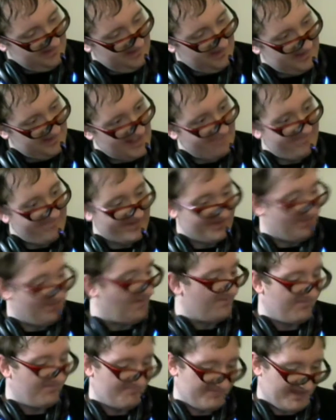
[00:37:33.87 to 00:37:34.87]
not visible
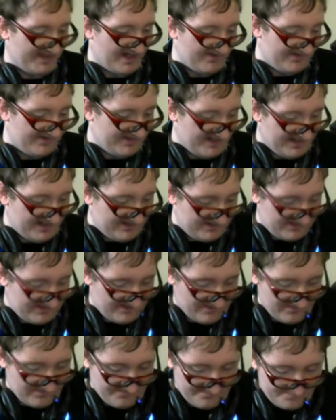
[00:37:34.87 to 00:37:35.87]
from the outside, so